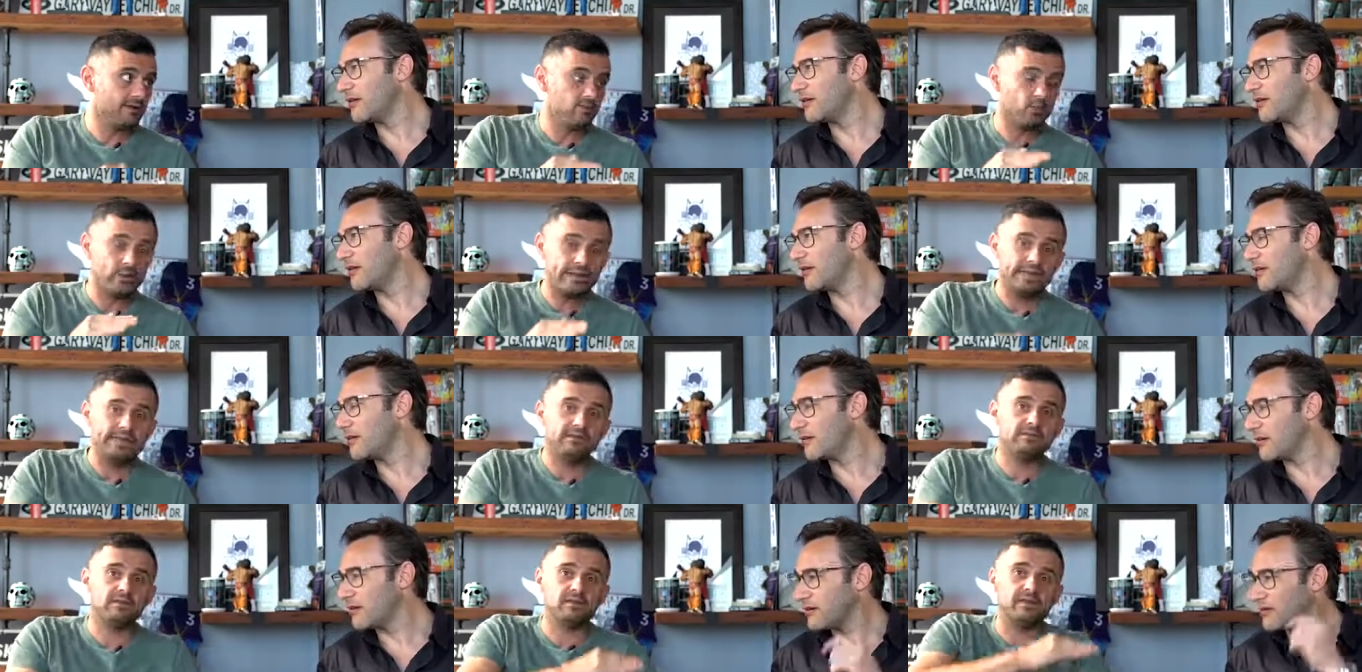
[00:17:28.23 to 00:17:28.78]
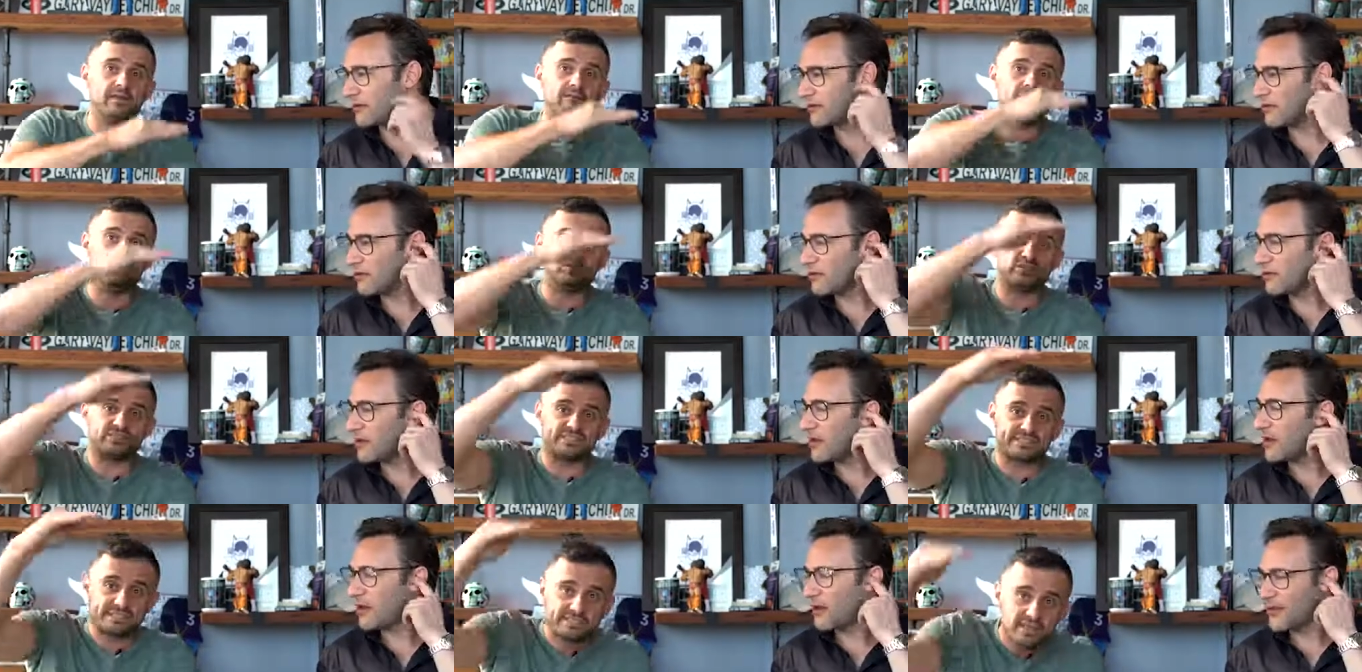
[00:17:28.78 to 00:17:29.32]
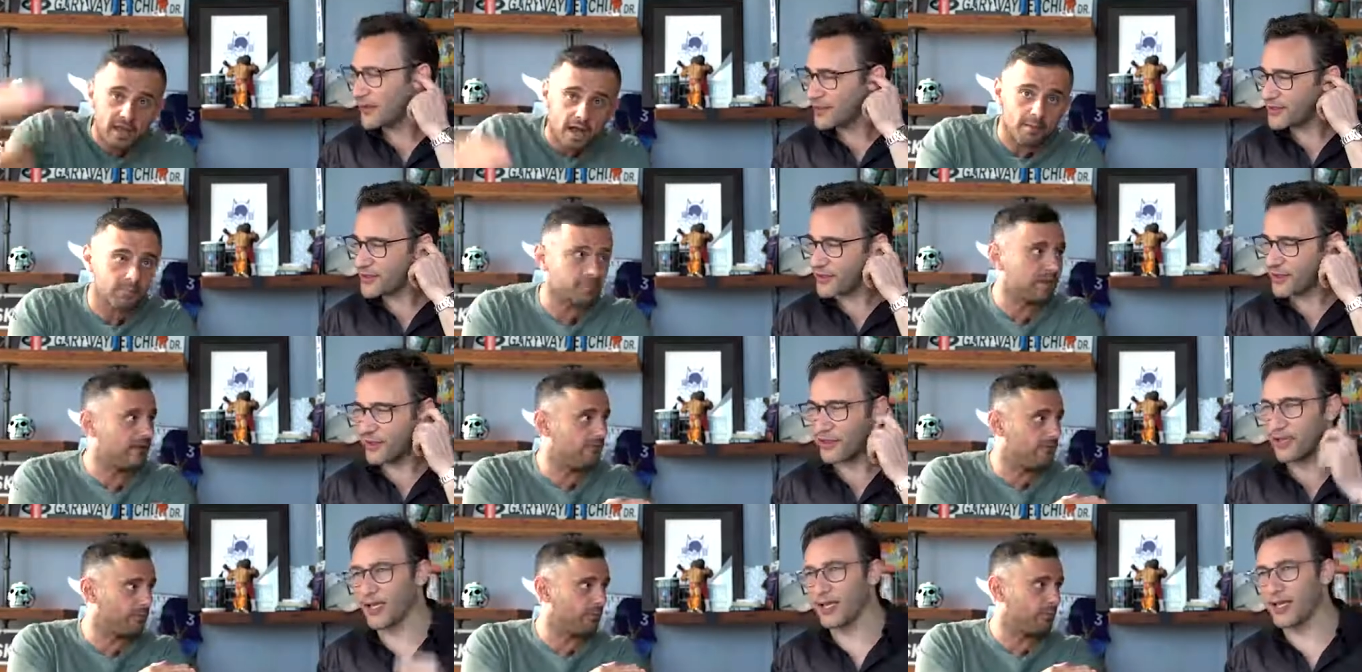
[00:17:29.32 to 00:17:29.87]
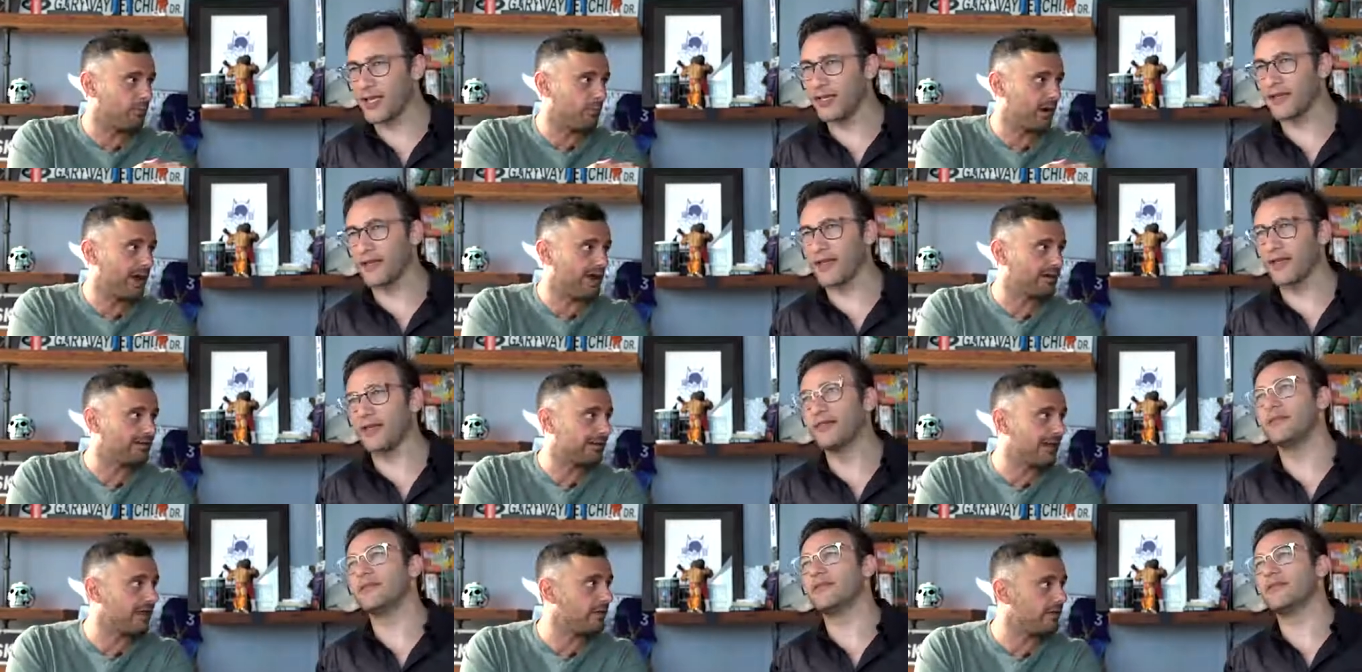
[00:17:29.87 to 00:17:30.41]
Speaker 1: we need to level oh, some oh, level like of
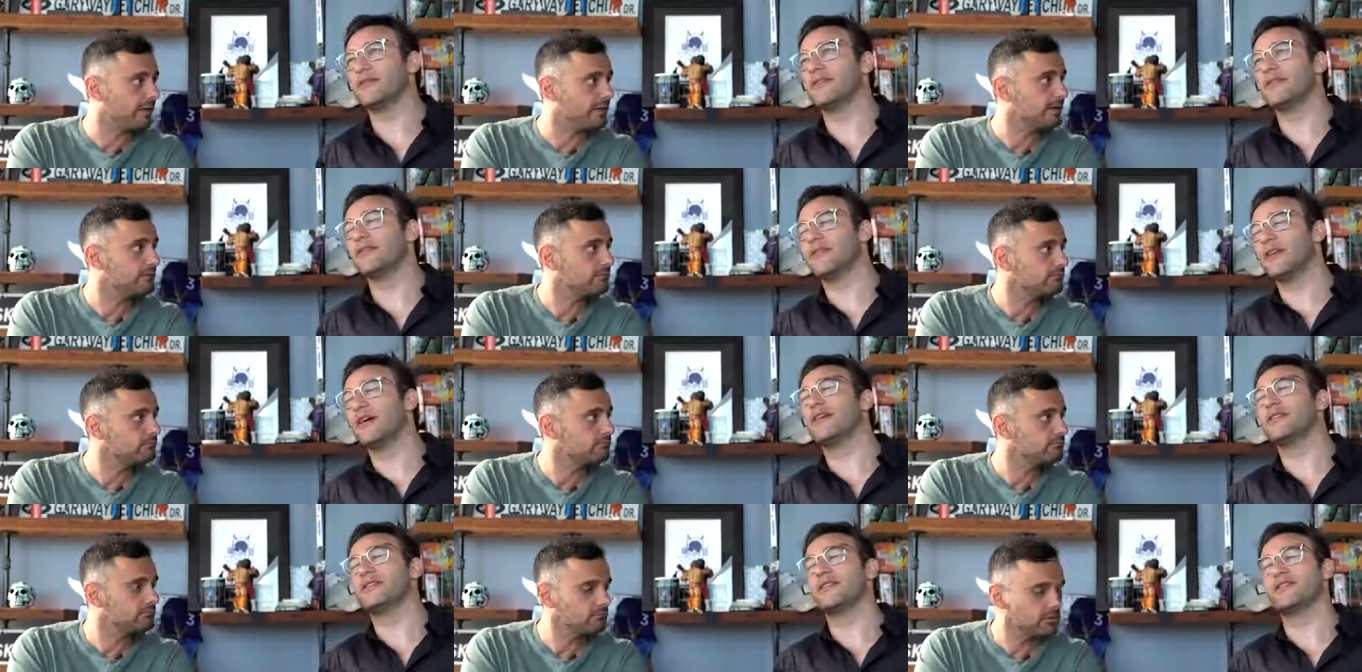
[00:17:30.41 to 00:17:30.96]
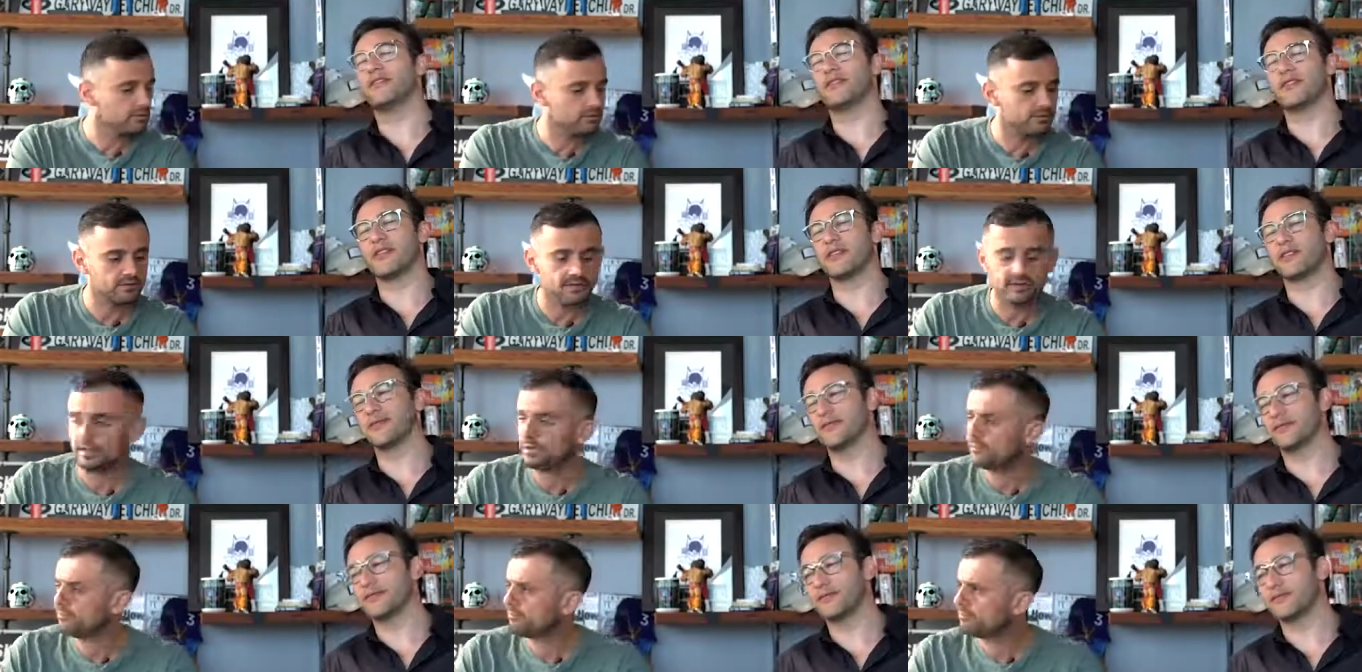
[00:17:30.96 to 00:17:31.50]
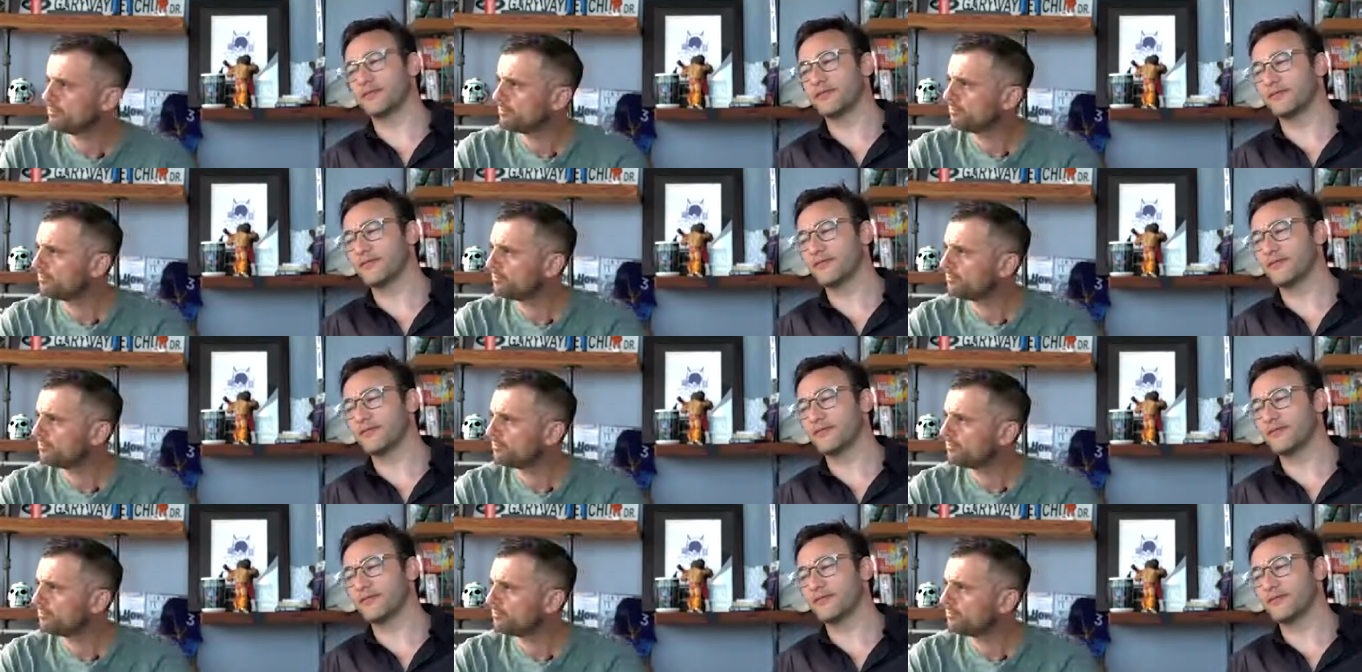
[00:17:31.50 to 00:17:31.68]
practicality. That. Yeah, that's oh, interesting. Oh, thank you.